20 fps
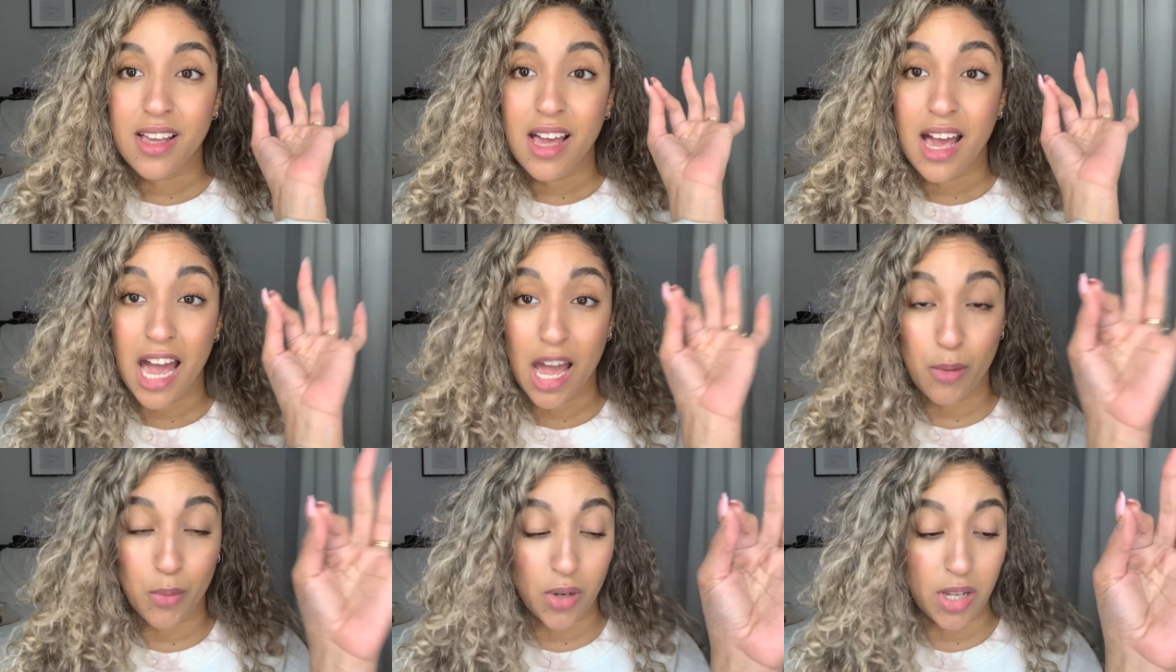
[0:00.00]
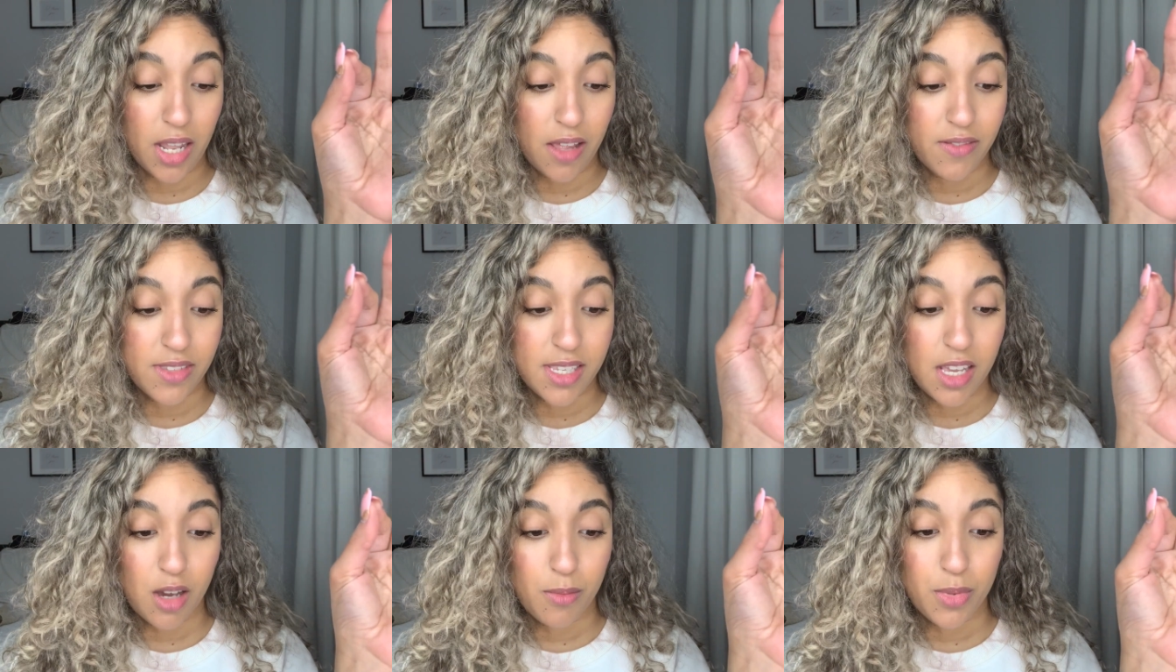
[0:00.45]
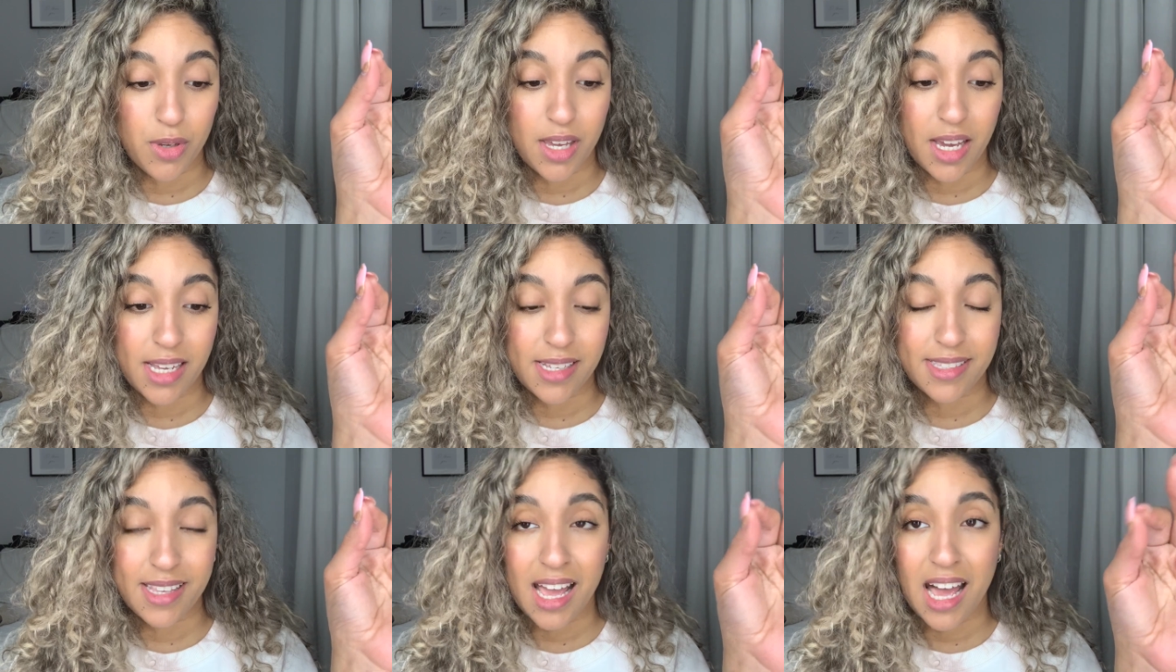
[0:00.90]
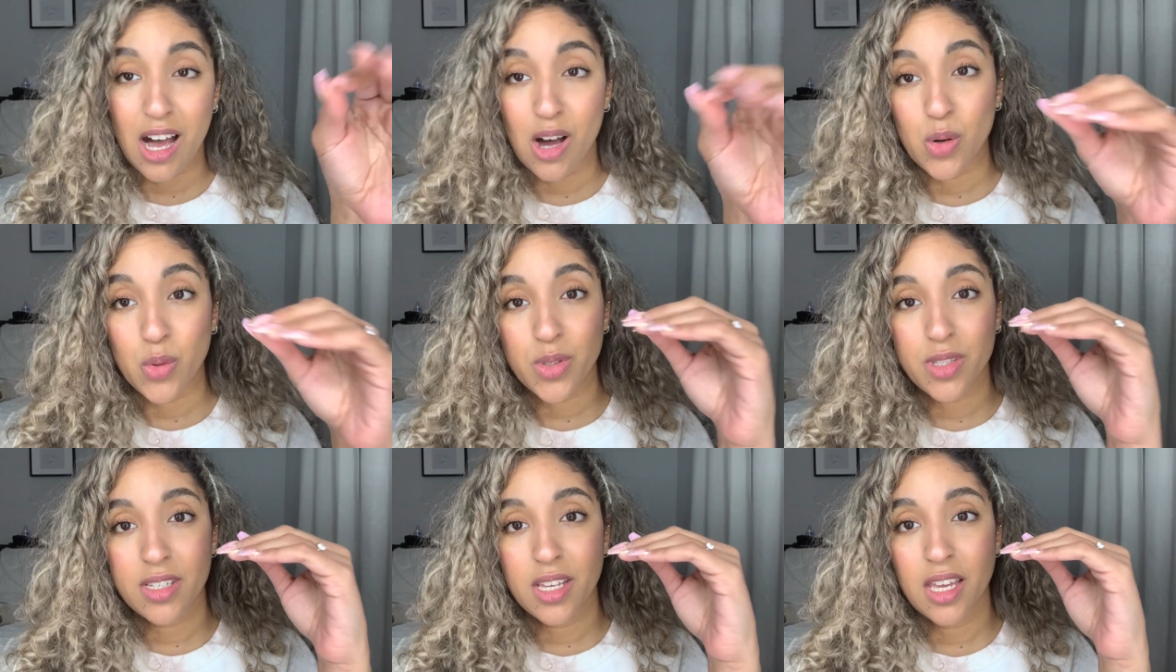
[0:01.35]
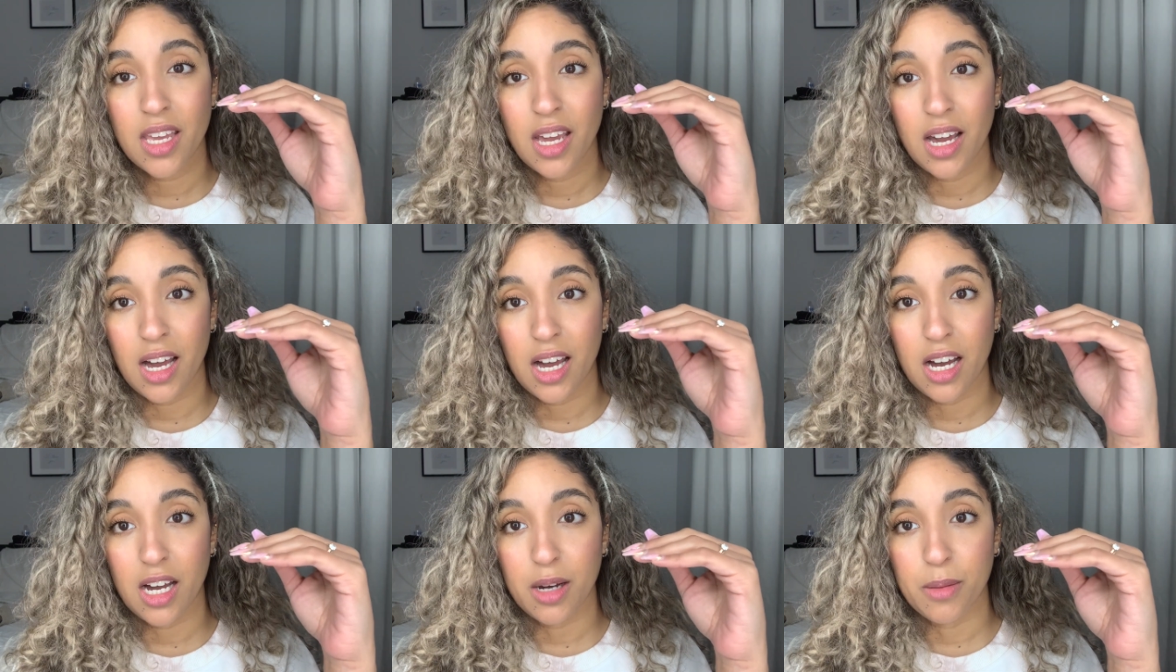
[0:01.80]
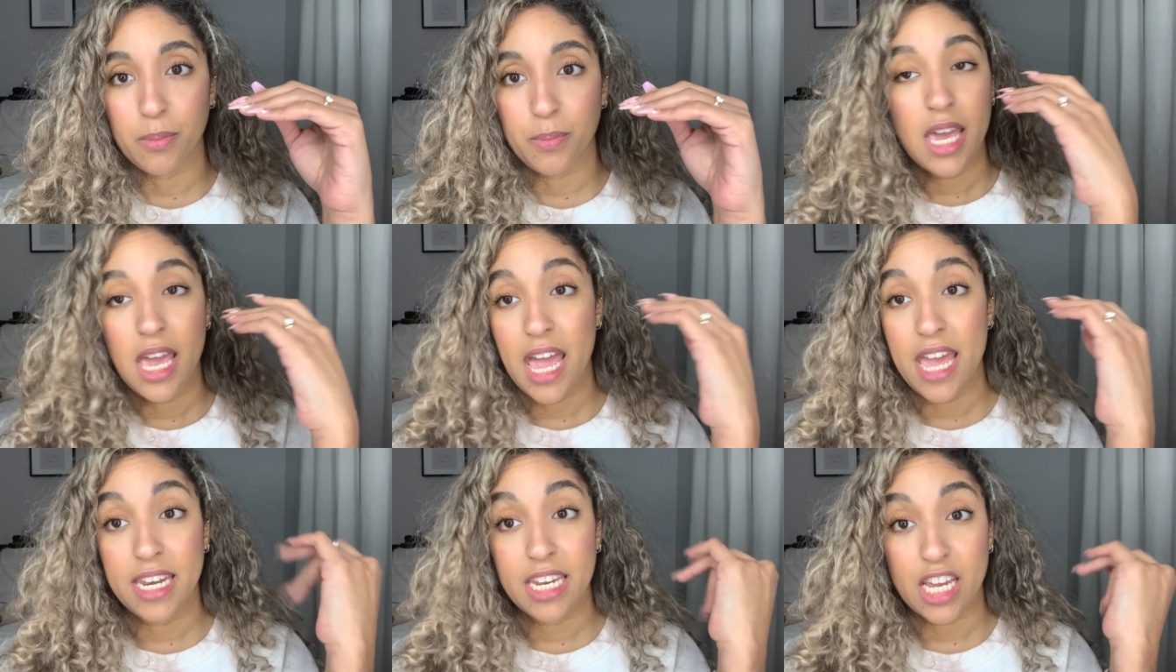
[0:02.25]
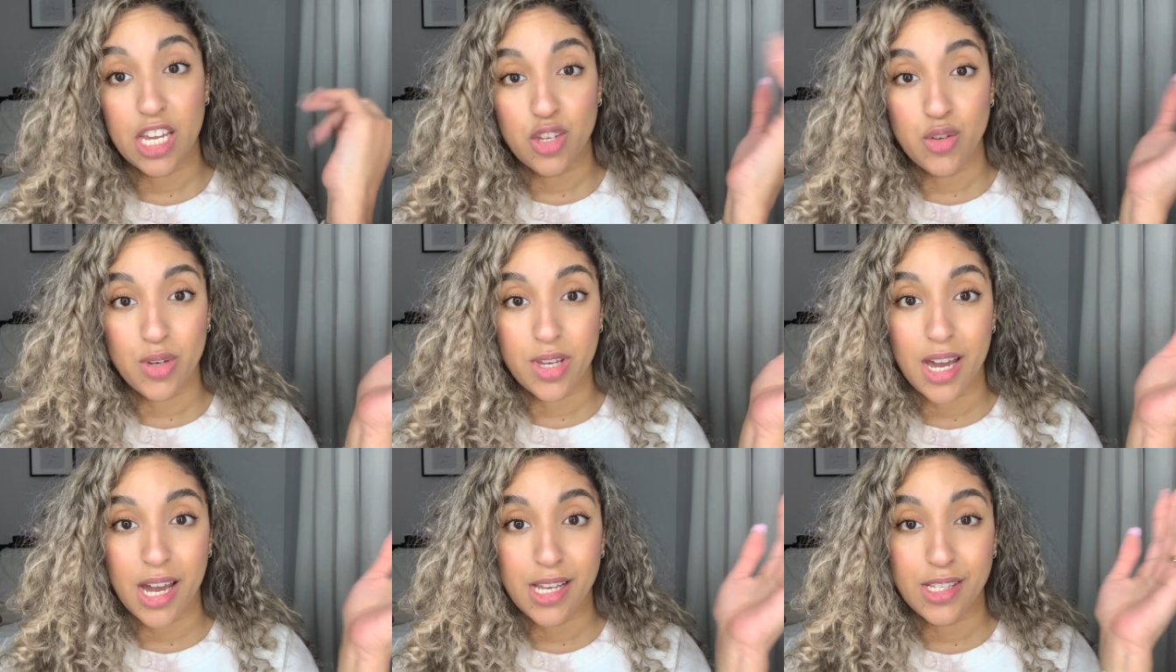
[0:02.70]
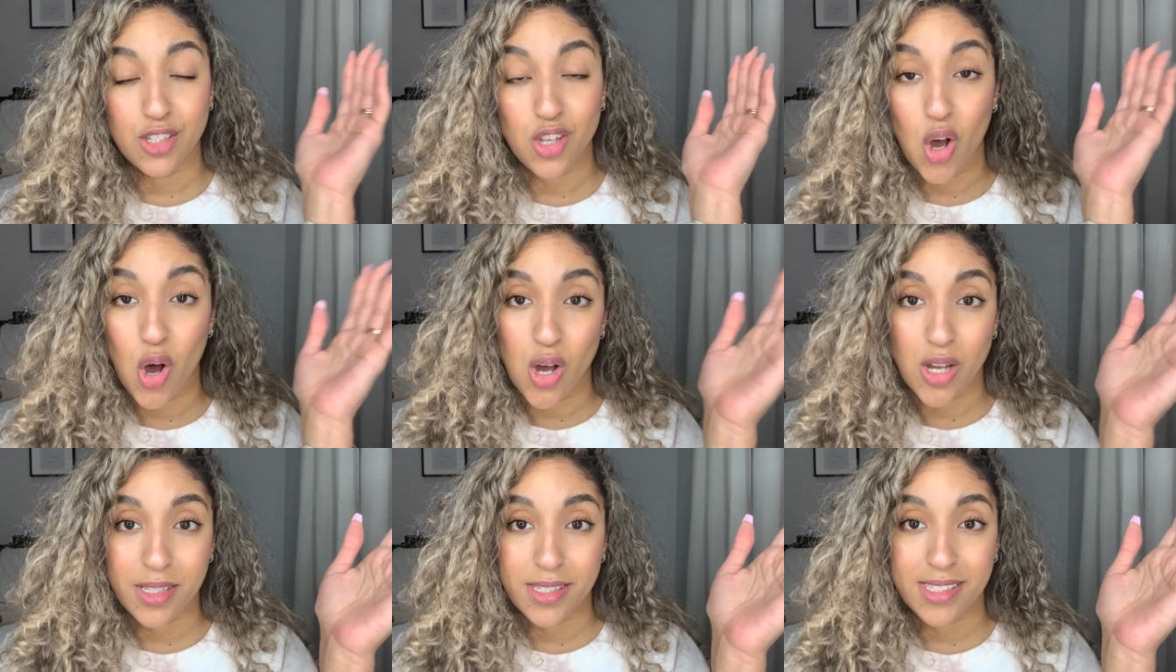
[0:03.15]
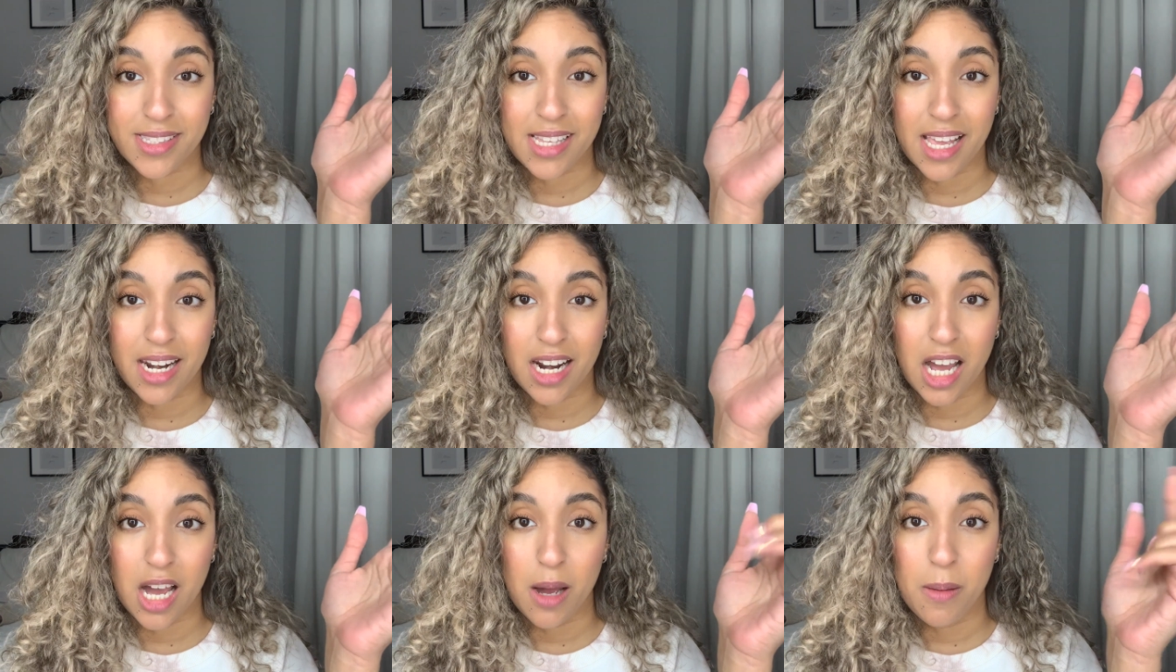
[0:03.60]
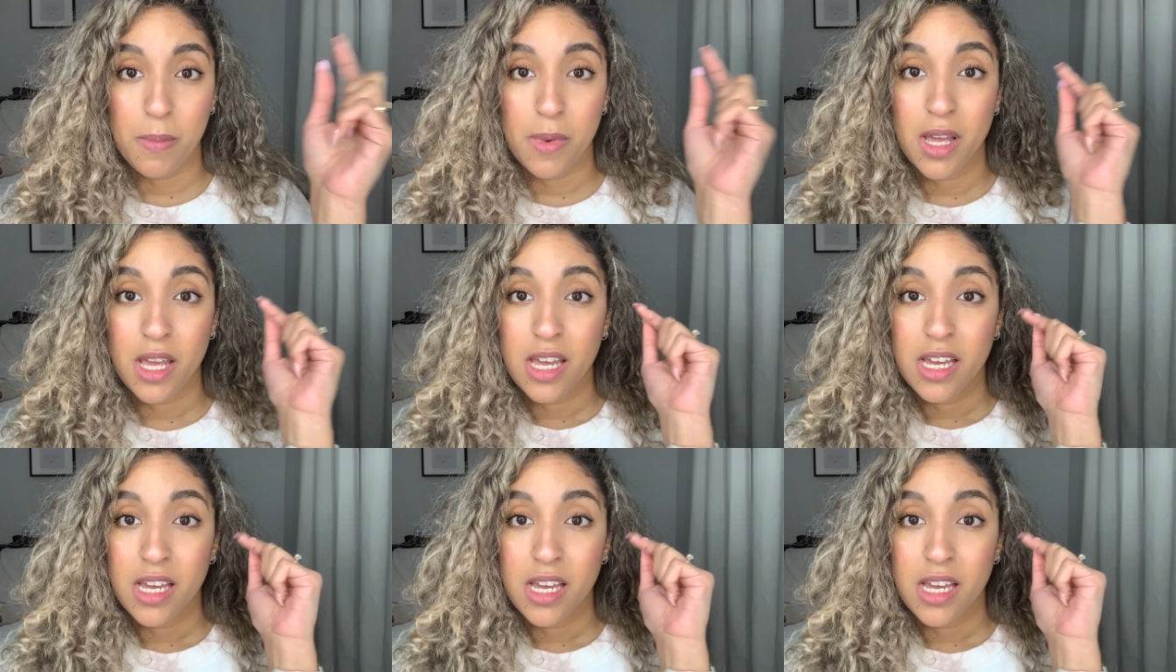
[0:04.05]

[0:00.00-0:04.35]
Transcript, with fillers: I would love to help you guys out um, and get you guys all set up